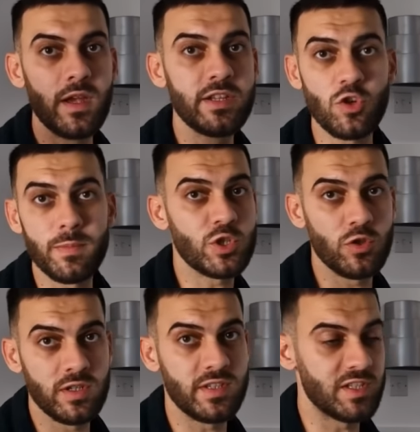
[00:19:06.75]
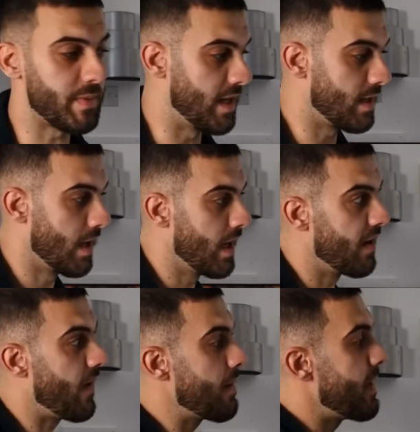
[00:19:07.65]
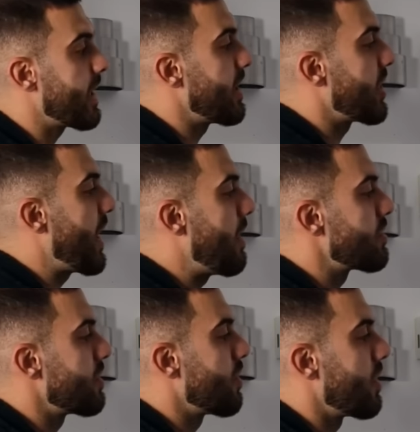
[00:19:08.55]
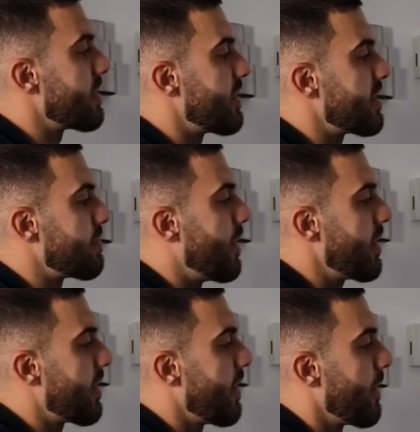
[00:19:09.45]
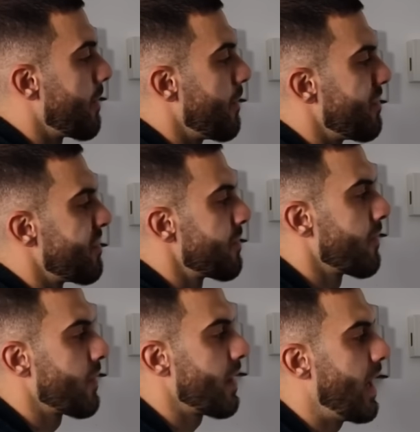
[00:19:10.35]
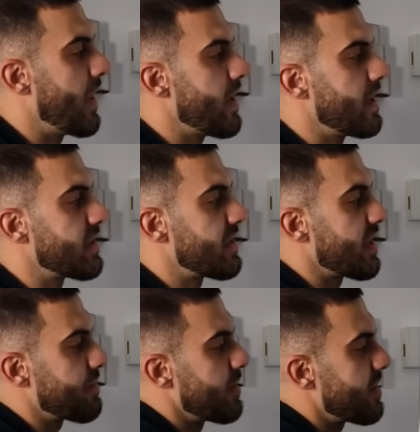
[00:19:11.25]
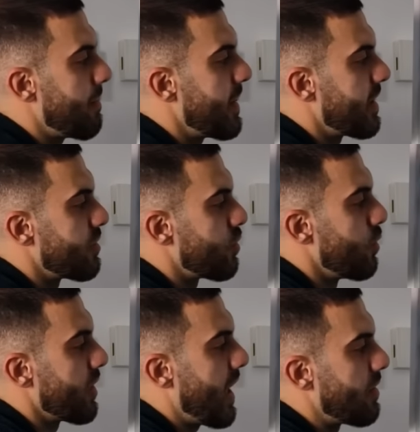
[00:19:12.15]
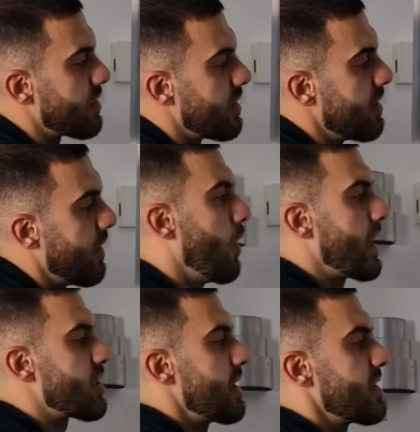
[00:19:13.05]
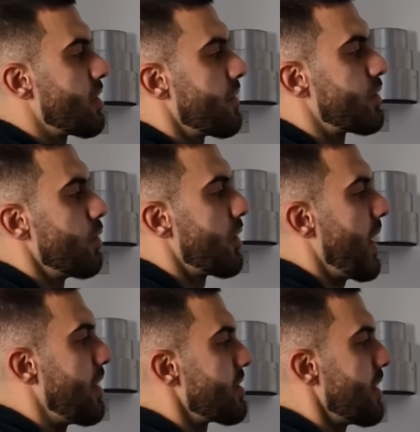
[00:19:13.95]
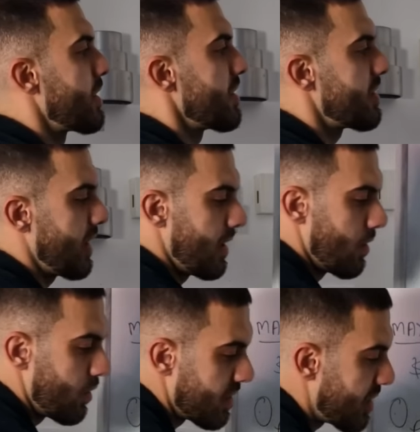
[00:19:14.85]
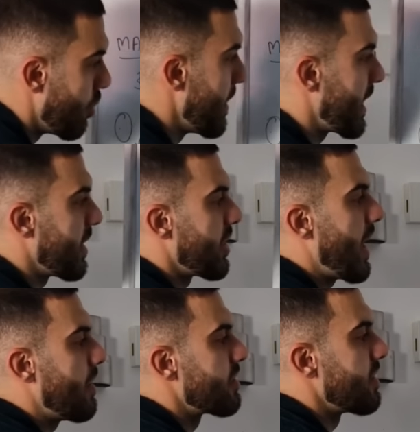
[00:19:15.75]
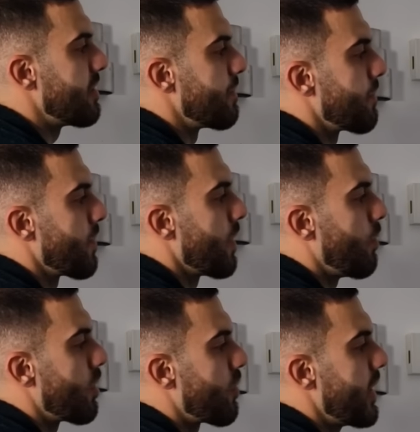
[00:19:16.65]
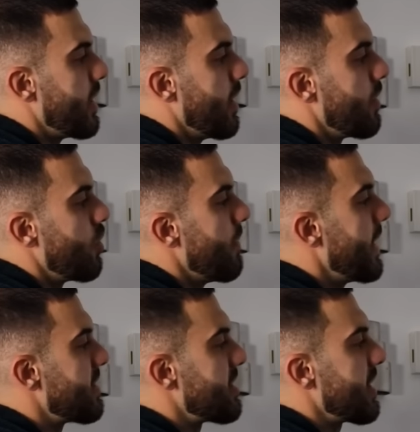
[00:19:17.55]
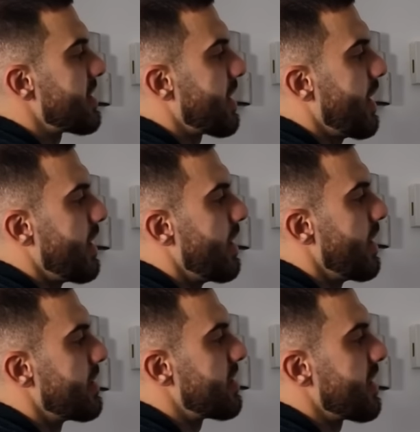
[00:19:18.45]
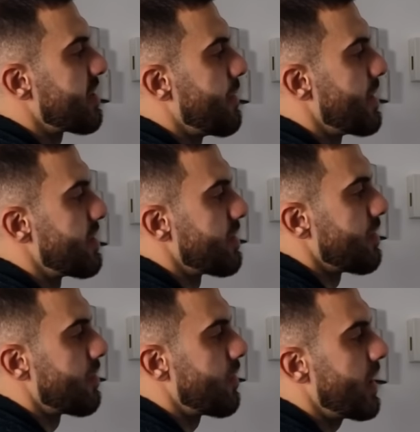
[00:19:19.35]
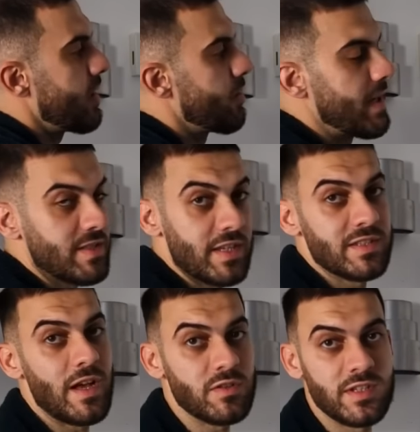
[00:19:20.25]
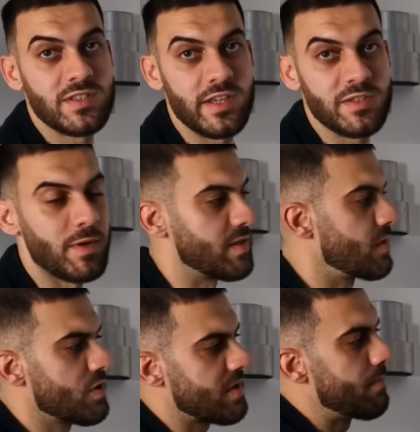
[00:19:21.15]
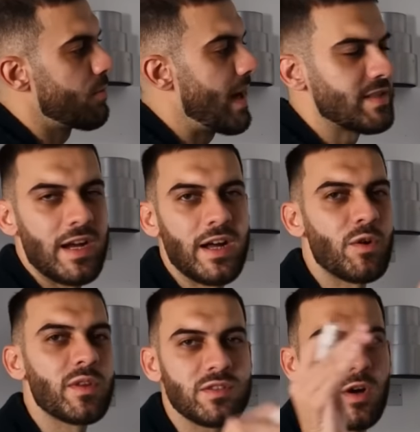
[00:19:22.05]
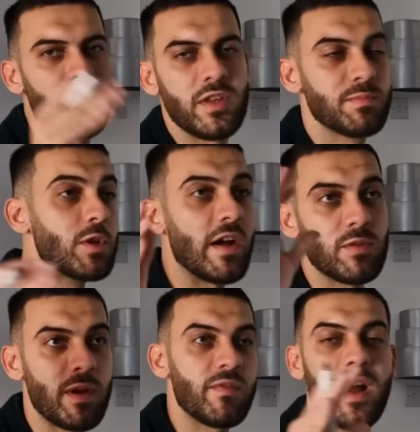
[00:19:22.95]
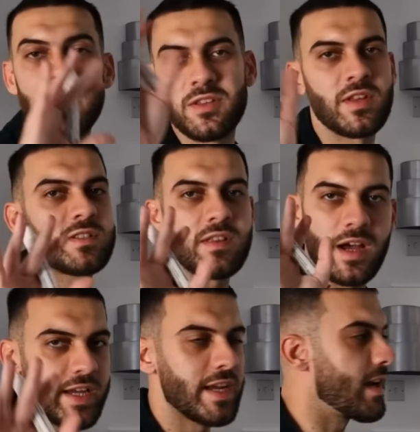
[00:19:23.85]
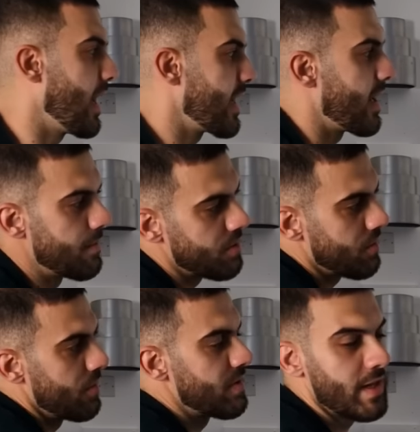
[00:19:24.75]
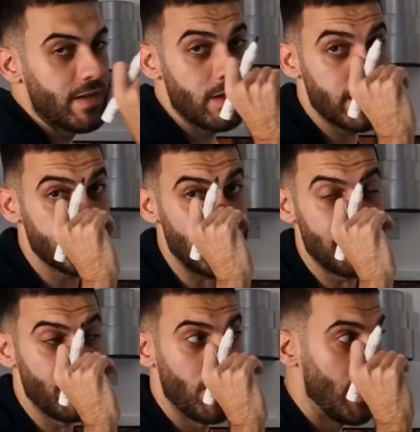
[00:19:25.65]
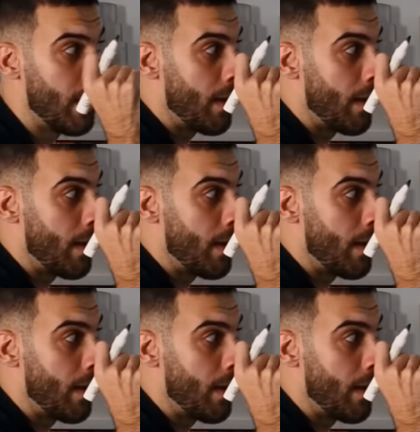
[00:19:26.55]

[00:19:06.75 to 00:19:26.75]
It's opportunity spend. If I'm making $1,000 this month, and then in 6 months, I'm making 2,000, or actually instead of 2,000, let's just say you're still making 1,000. Well, great. You made 6K in 6 months, right? You made 6,000 in 6 months. It's just simple math. I know there's other things, but you have to pay for ads and things like that. I get it. I'm just using an example.